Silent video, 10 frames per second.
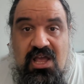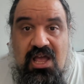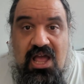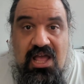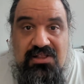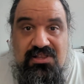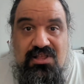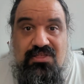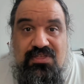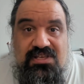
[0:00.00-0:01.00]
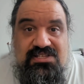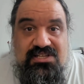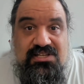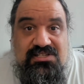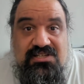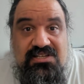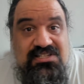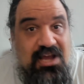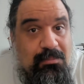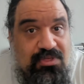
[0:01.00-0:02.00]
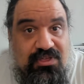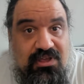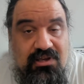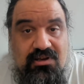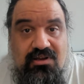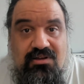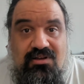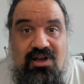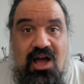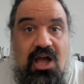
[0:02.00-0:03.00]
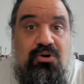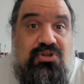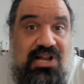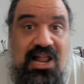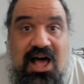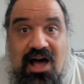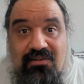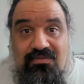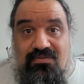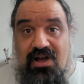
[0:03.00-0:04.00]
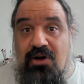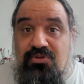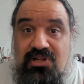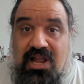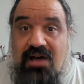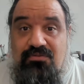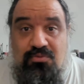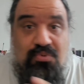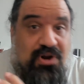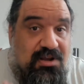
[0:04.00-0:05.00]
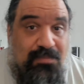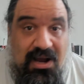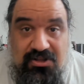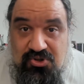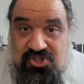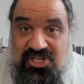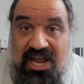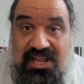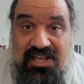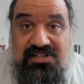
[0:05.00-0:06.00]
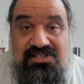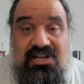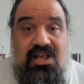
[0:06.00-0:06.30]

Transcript: And this is something I would love. I would love to bring back to science.